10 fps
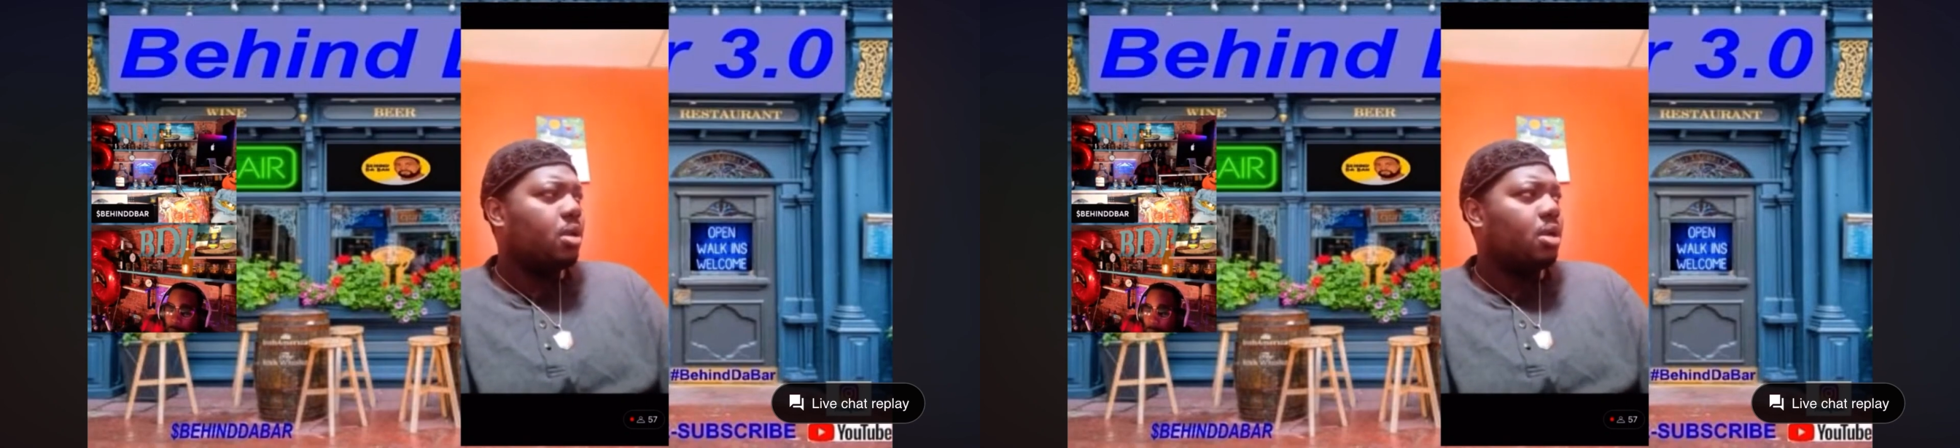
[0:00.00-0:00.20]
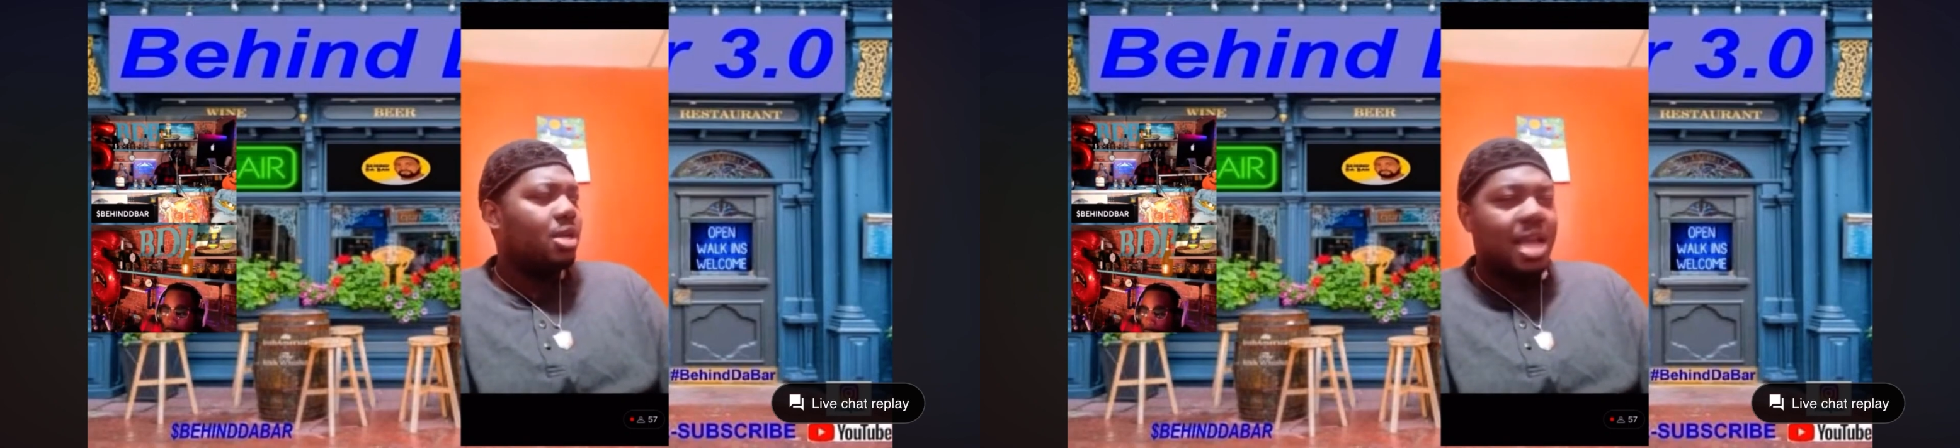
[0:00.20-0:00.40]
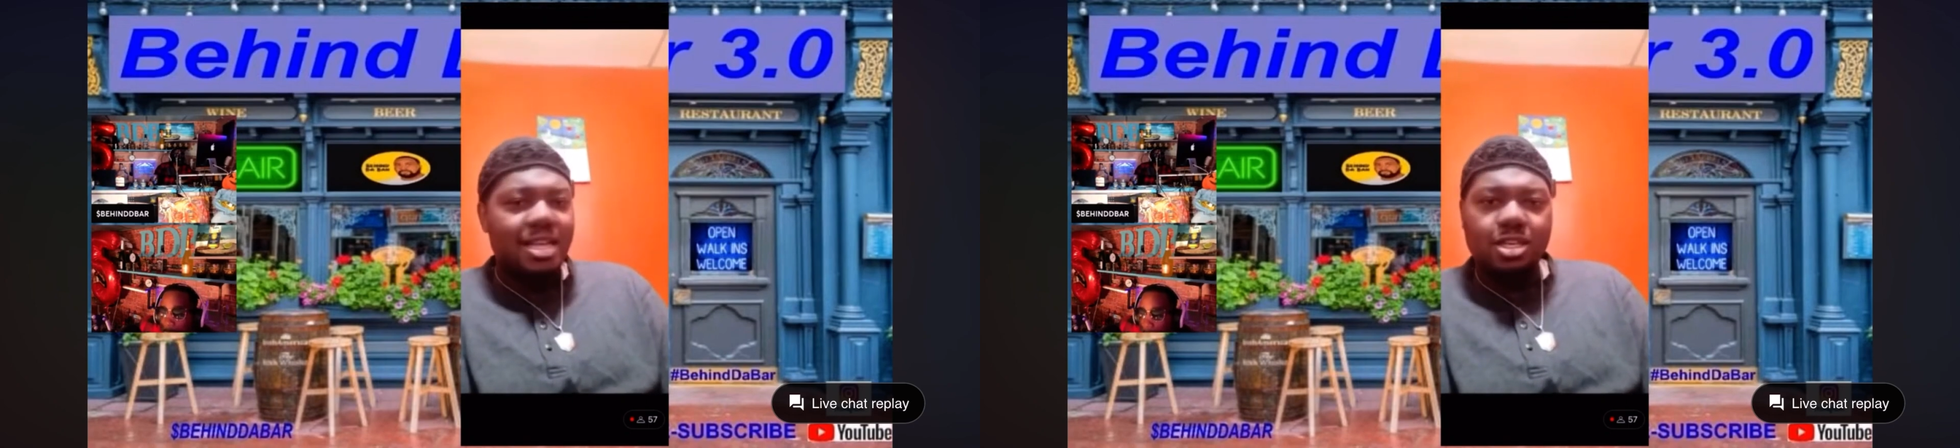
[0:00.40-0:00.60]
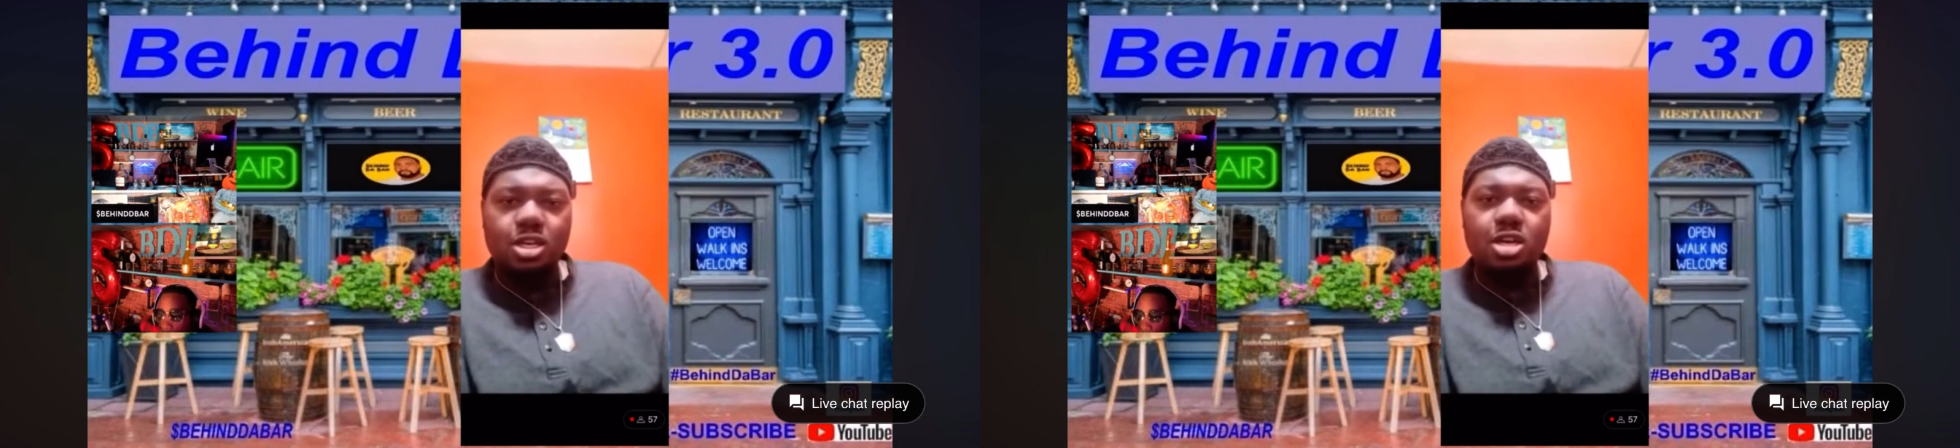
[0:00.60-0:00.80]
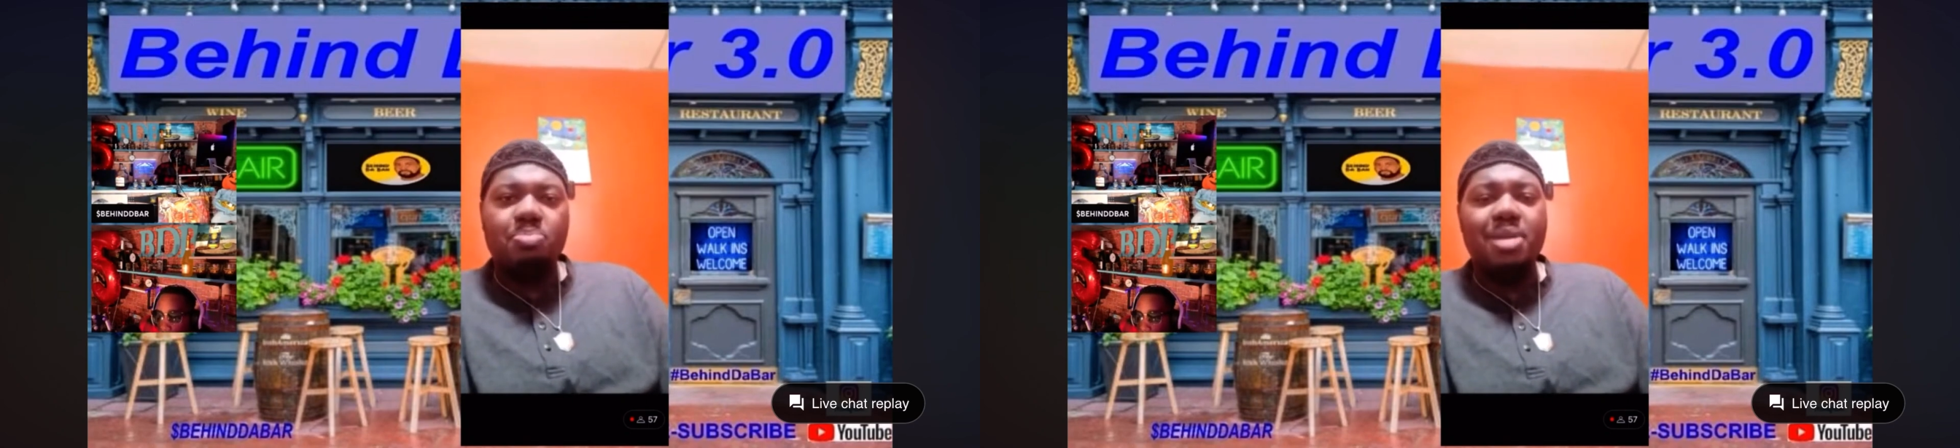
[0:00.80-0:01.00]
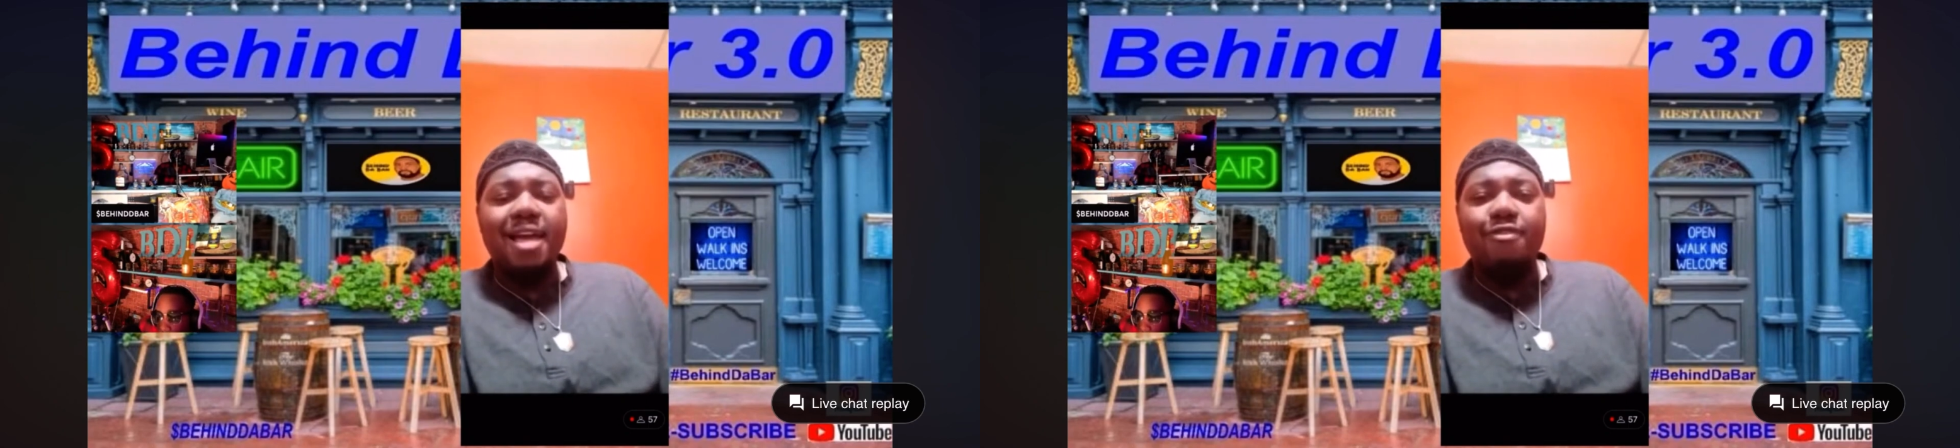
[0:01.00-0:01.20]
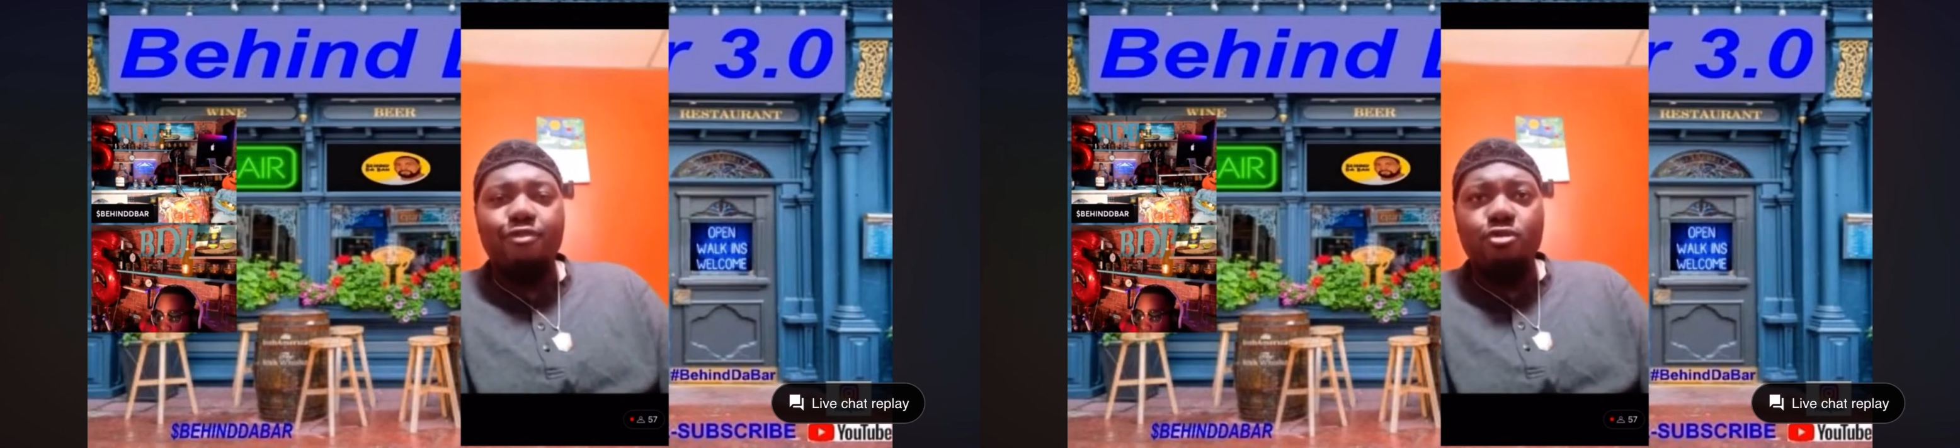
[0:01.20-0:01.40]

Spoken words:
He has a good platform.